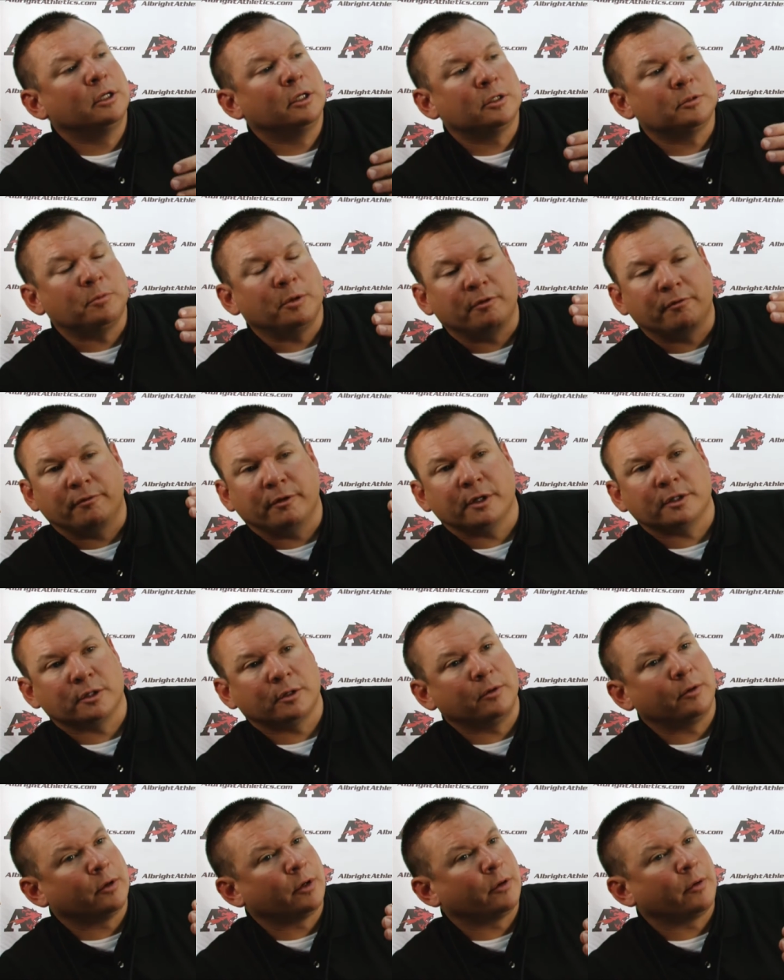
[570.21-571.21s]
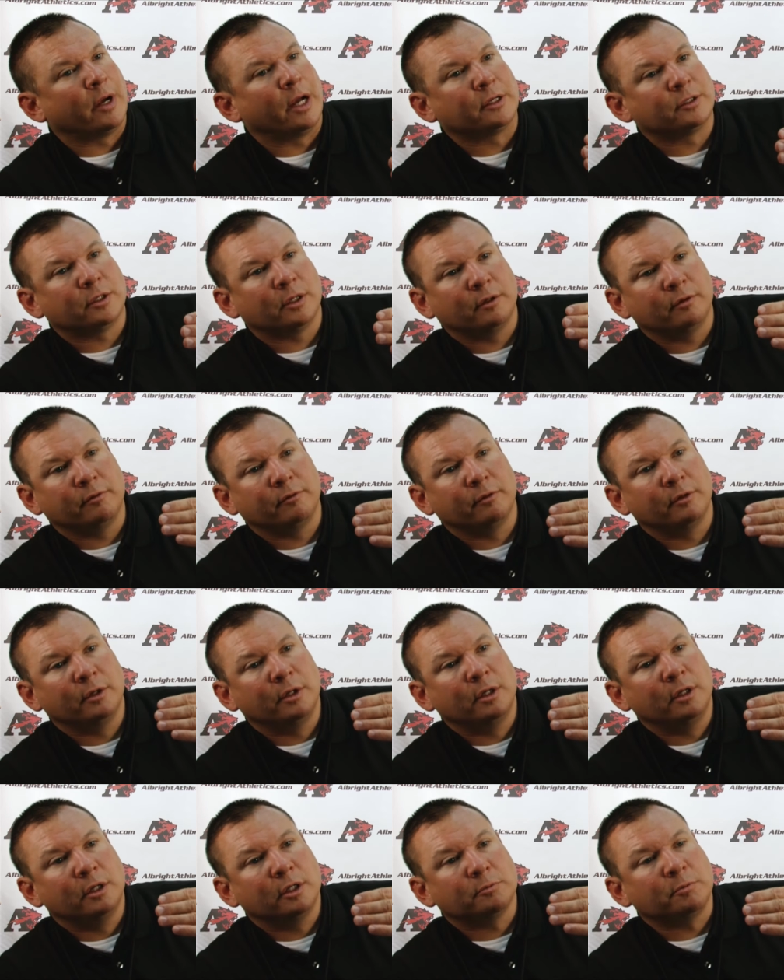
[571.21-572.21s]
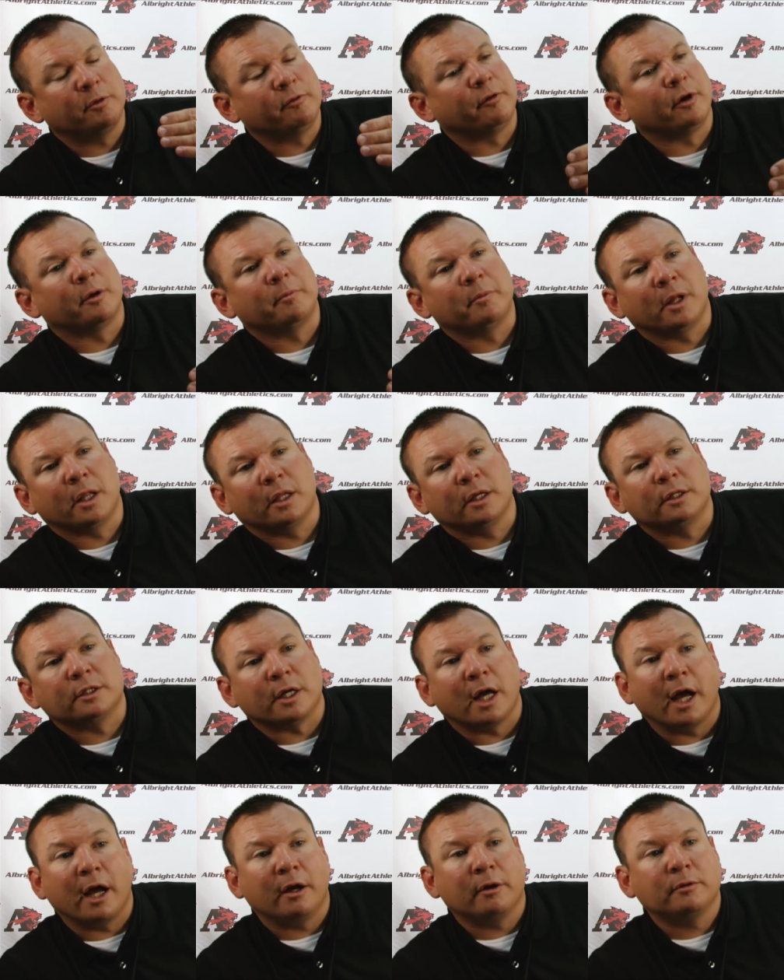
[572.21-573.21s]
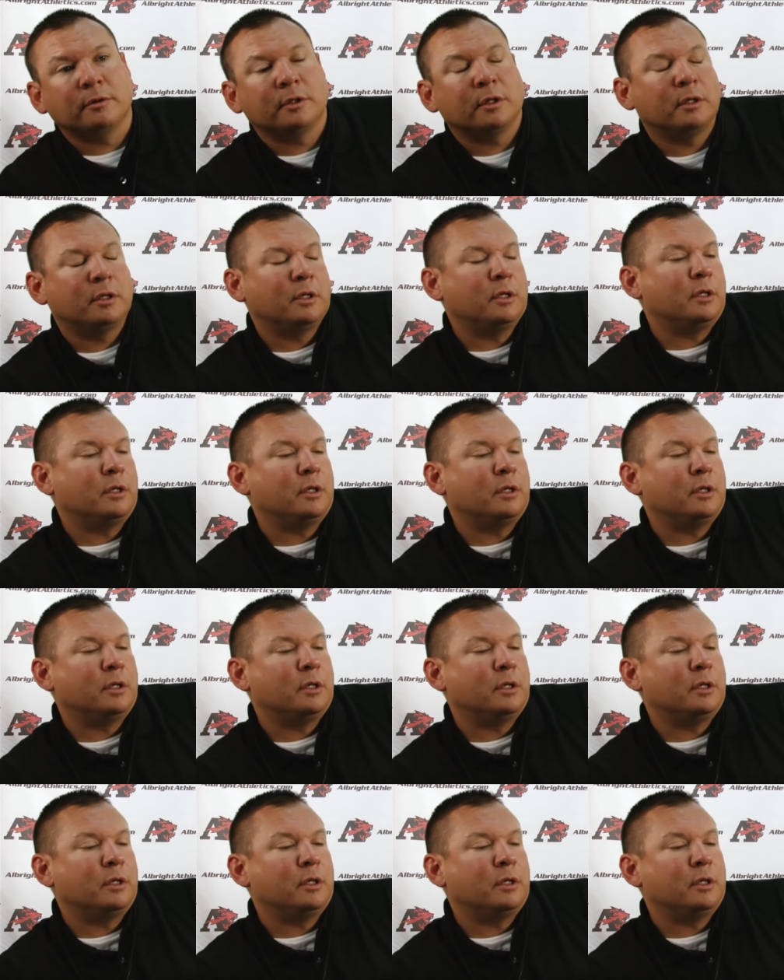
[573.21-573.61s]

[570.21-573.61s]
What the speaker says: Let's be physical and aggressive. Let's be fundamentally sound,